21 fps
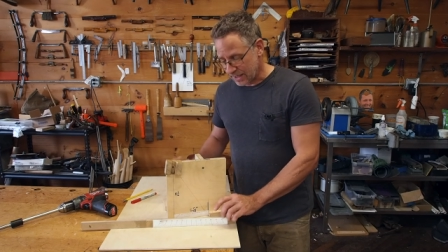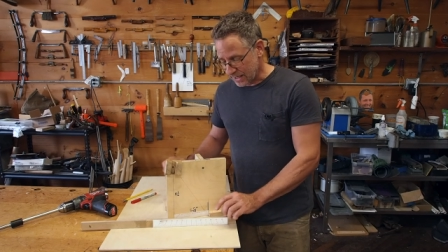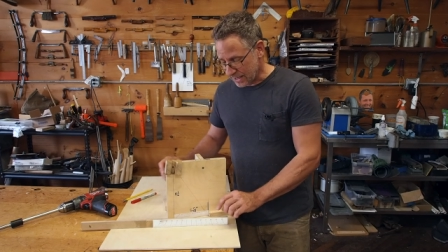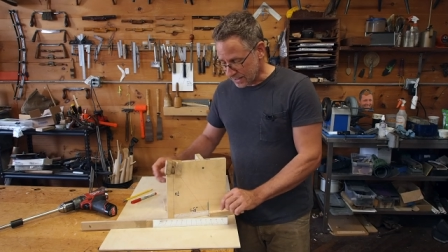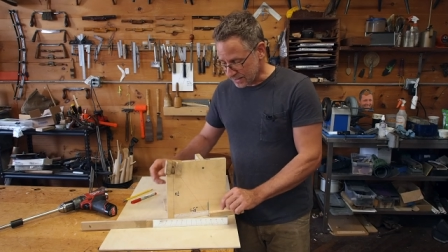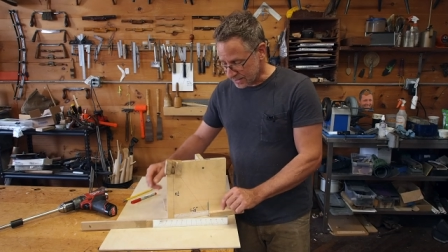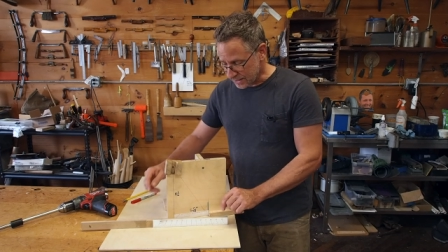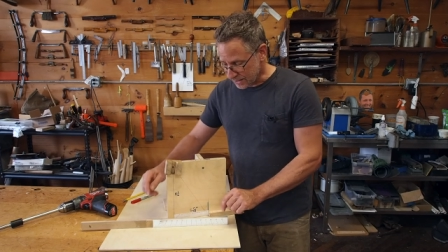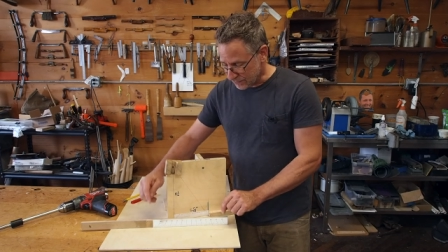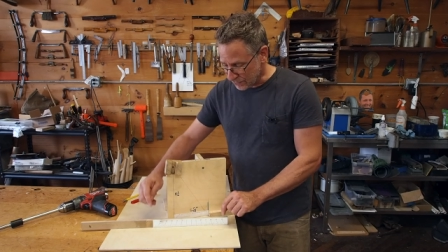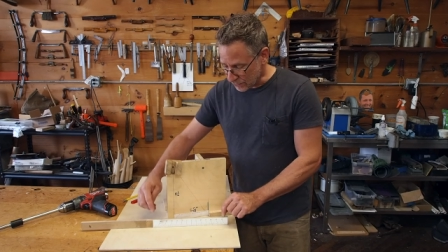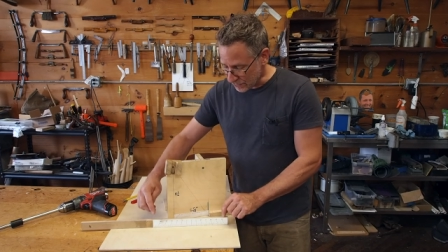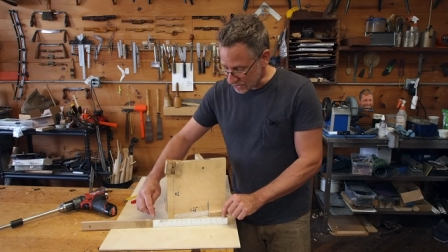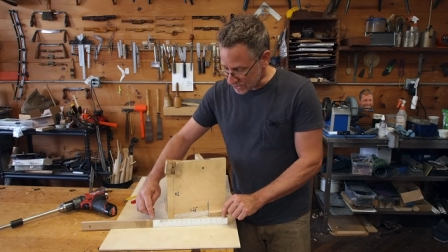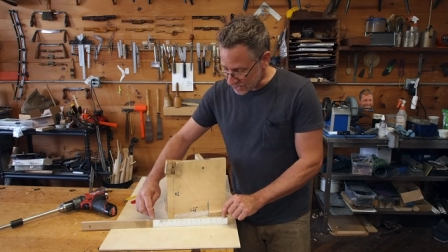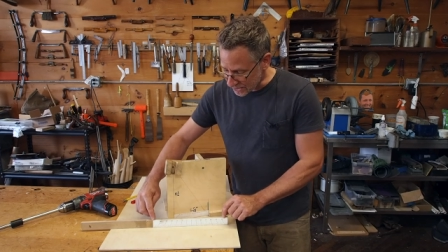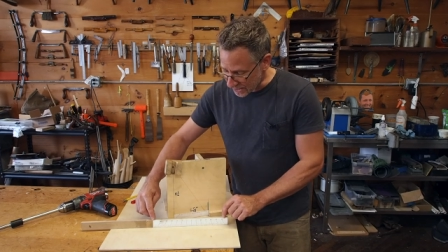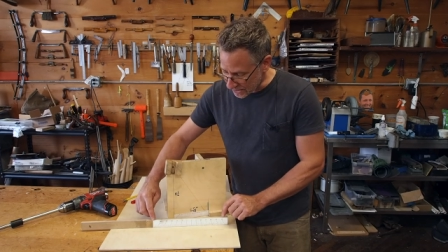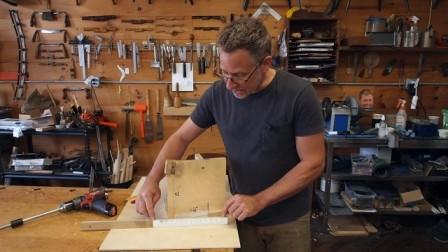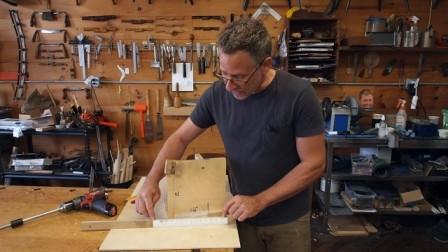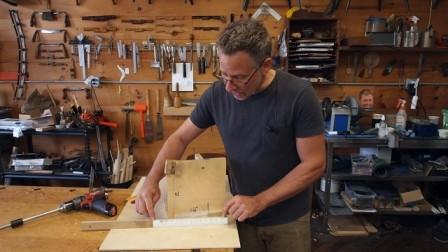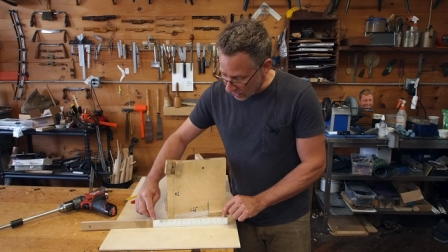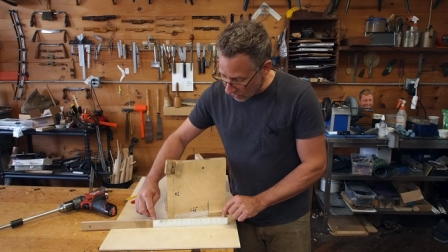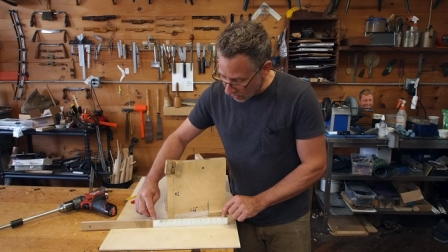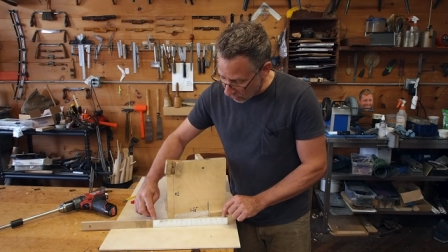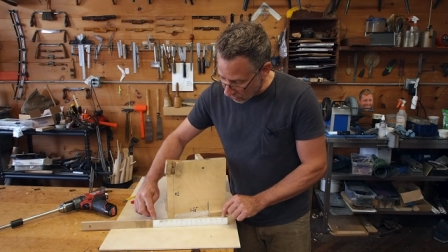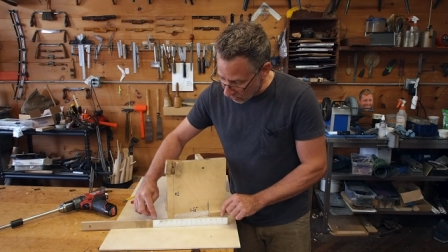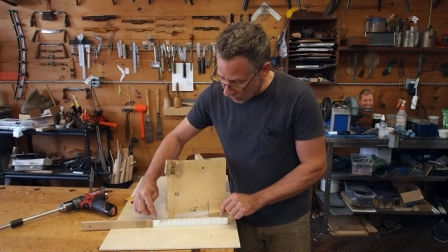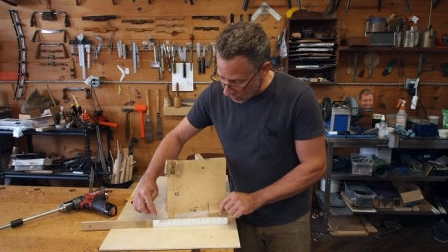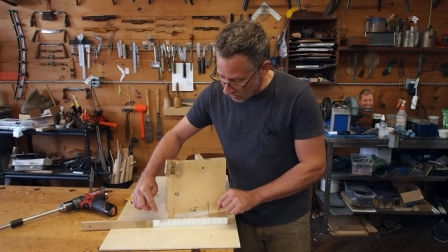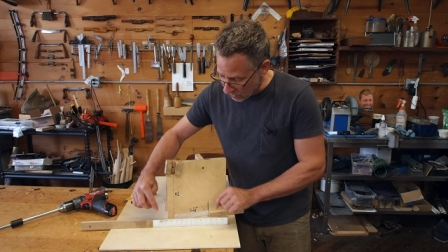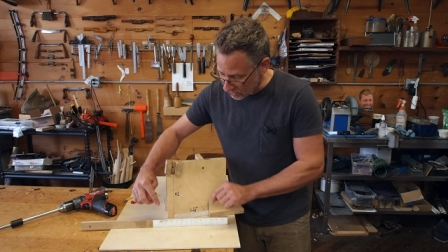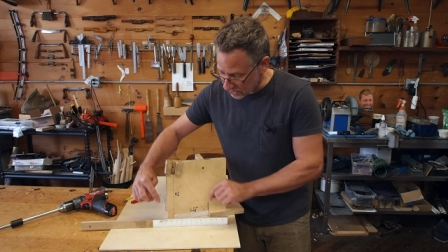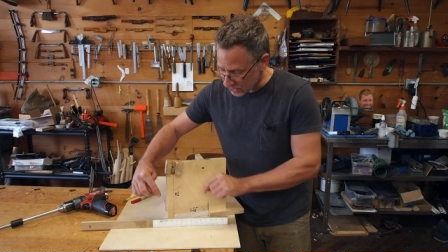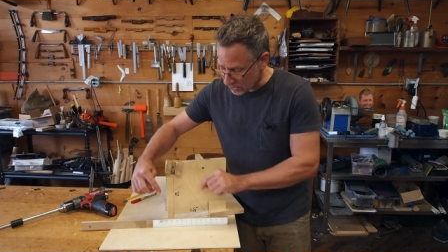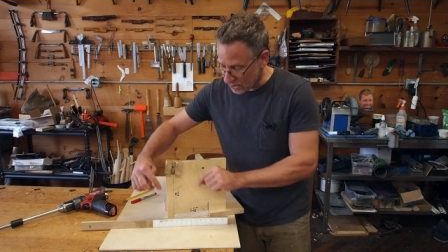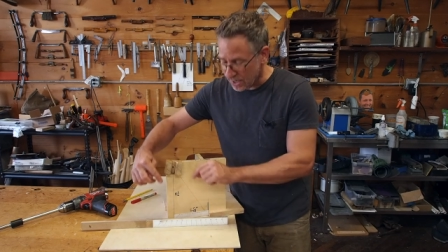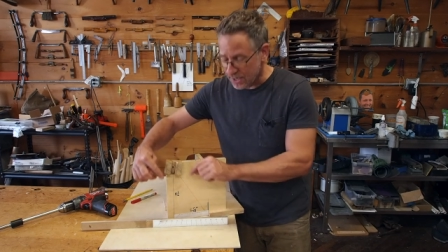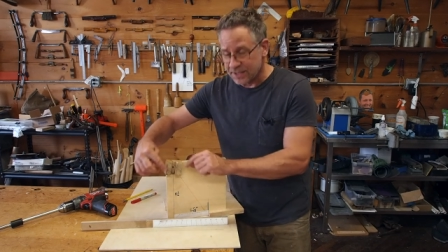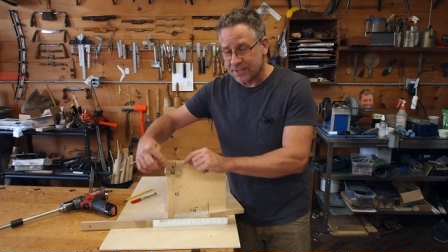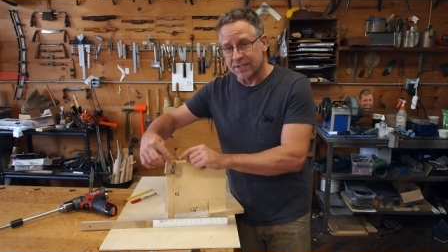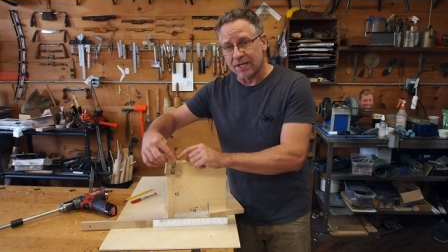is that if you're extending all the
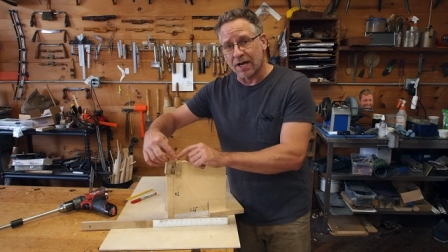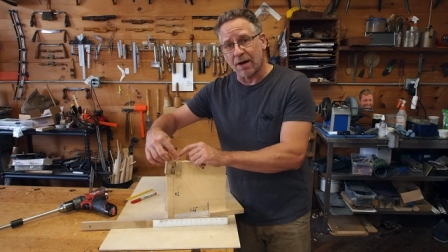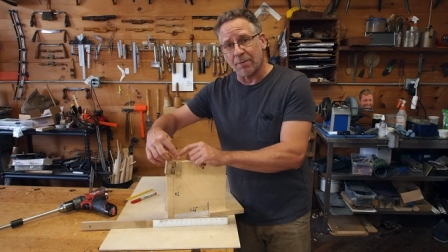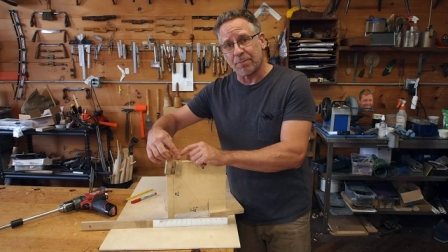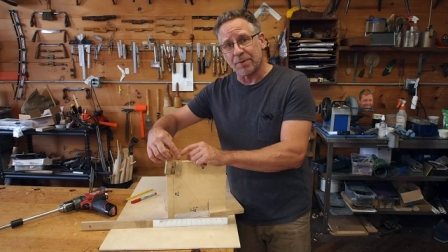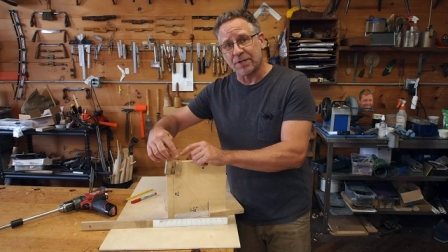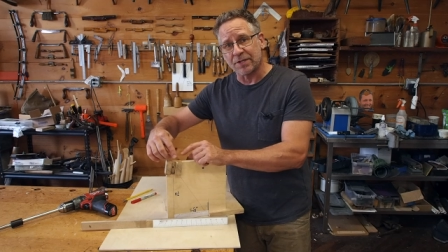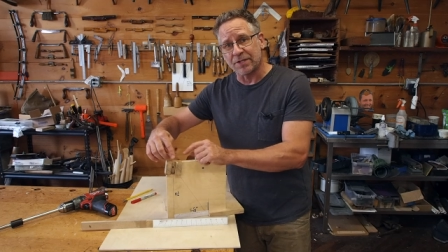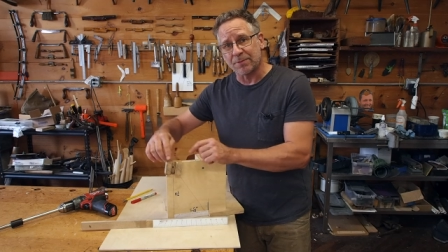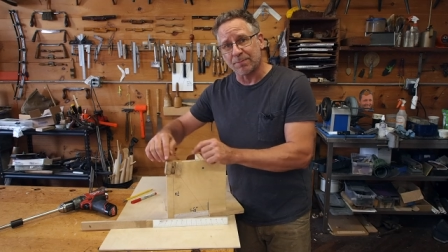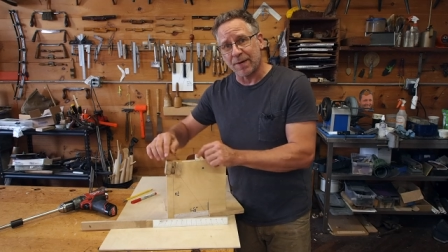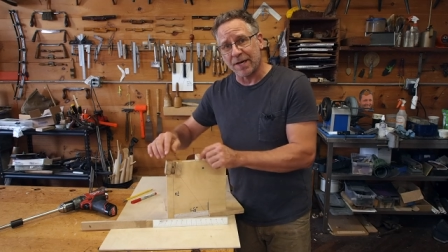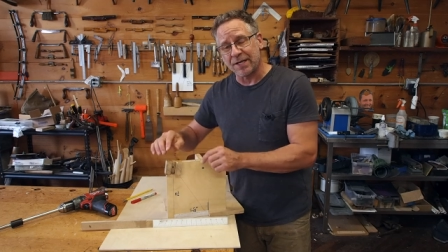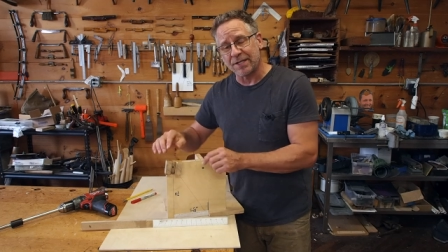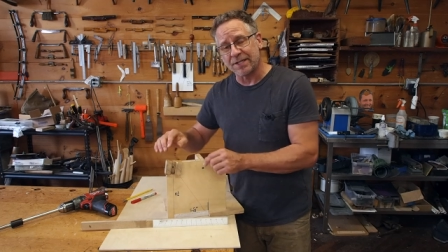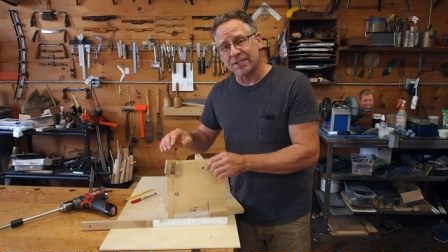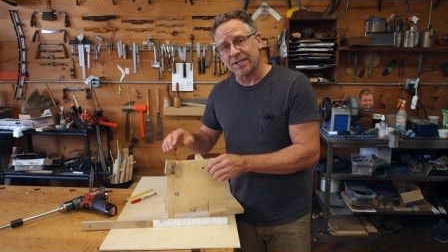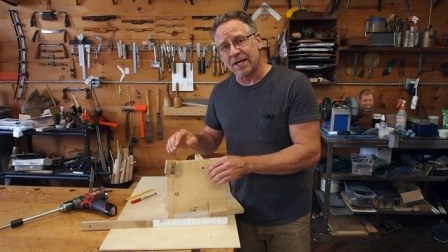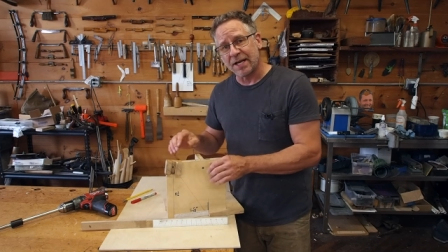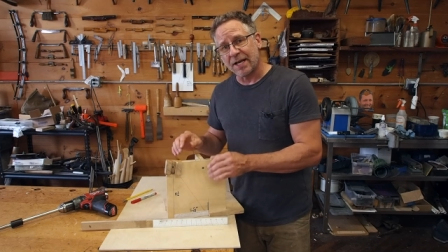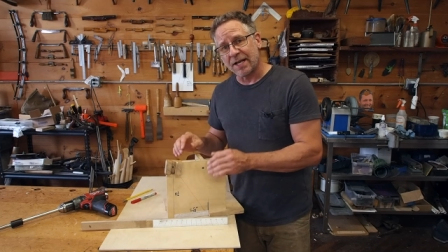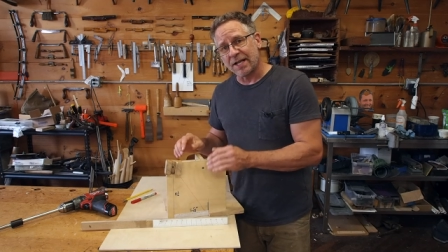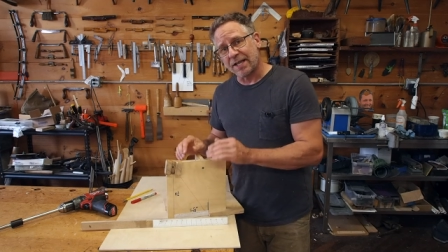lines up into space,